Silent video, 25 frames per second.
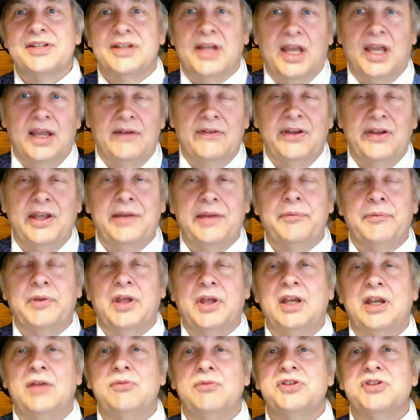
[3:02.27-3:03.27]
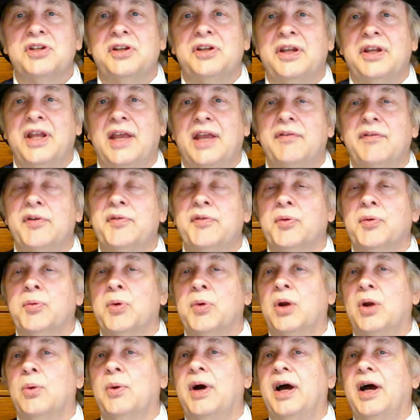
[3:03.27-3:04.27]
Navy, and he was in the Navy for
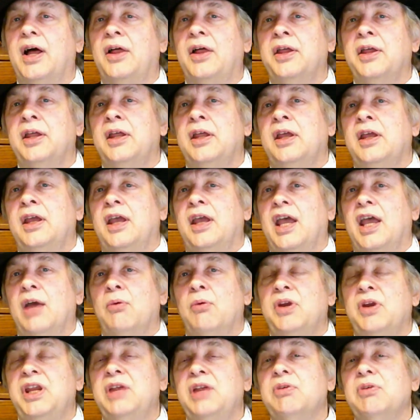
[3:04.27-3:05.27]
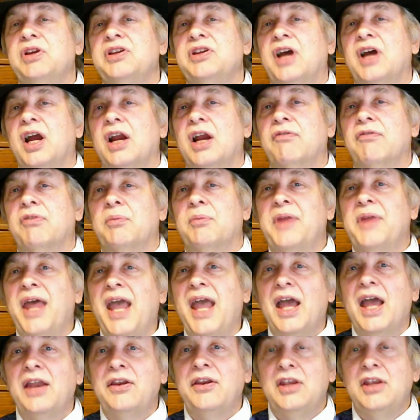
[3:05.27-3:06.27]
quite a while. And when he retired from
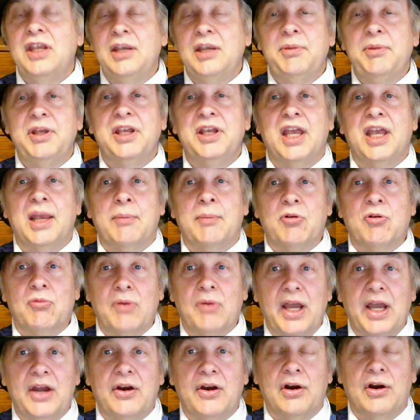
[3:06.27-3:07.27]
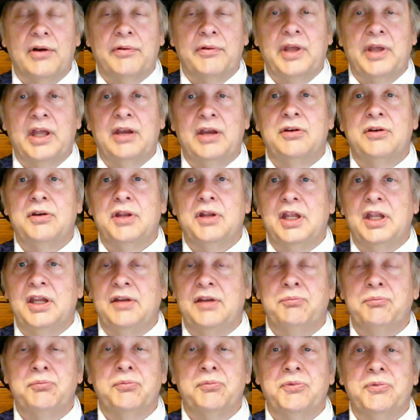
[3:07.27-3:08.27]
that, he became a writer, and he
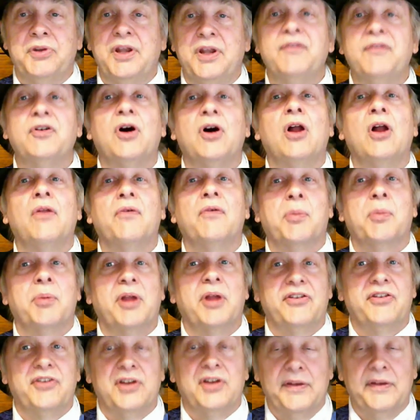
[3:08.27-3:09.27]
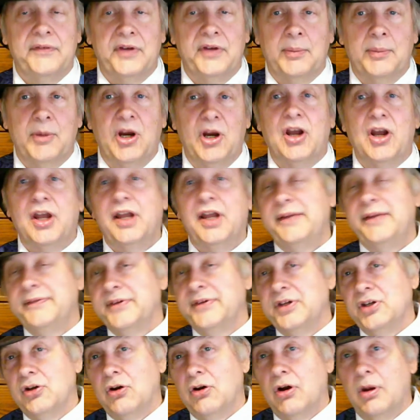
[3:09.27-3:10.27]
lived all over the place. He lived in America, lived
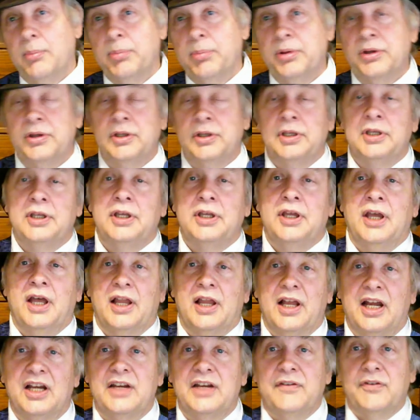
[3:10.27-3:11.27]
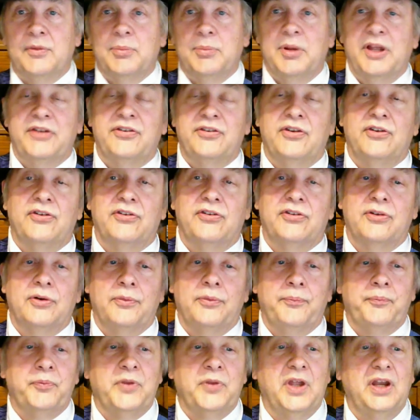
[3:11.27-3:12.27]
in Europe, a lot of different places.
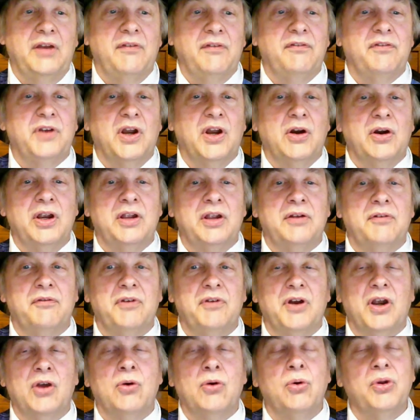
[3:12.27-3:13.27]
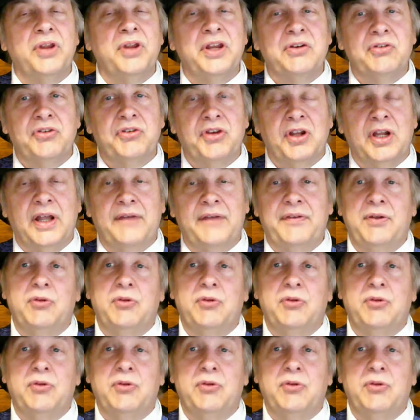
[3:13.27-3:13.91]
So had a very, very cool, interesting life.